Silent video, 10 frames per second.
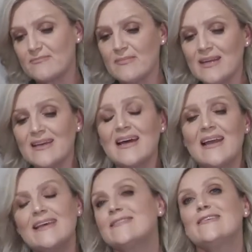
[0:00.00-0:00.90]
colour
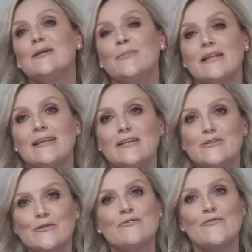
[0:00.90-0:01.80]
has the ability
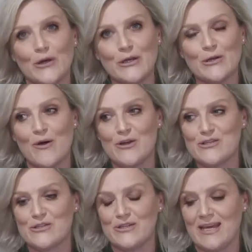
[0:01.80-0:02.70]
to evoke an
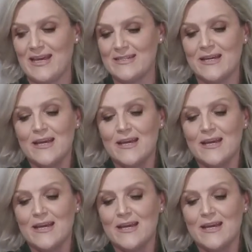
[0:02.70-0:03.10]
emotion, and,